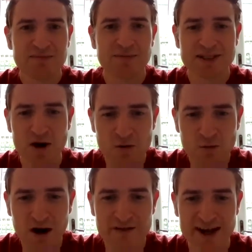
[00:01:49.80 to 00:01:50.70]
But don't
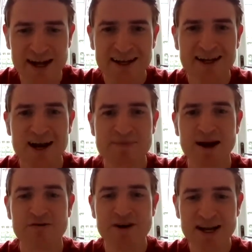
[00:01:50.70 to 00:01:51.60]
worry
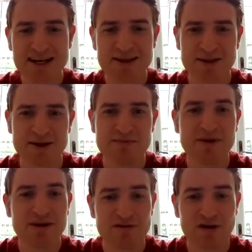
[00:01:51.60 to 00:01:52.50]
about reading them
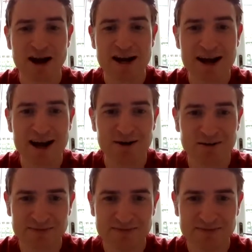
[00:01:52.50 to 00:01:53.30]
right now.